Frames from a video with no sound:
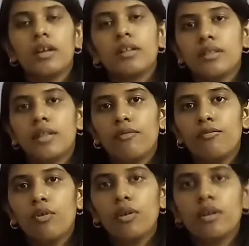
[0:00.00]

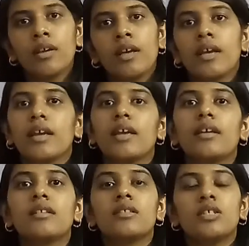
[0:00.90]
Therefore,
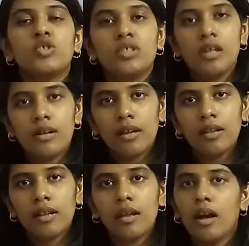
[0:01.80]
the children
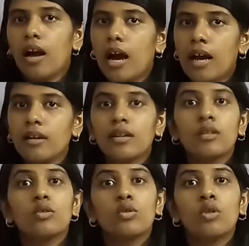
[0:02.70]
are
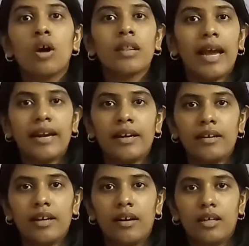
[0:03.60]

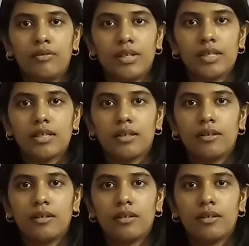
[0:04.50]
non-identical twins.